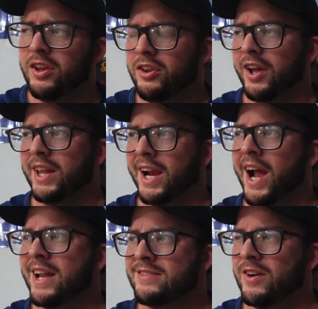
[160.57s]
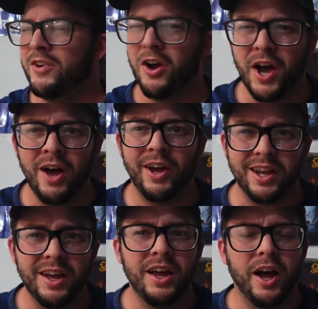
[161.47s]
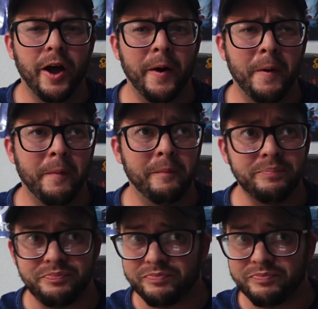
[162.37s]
that kind of stuff. You know how Diagon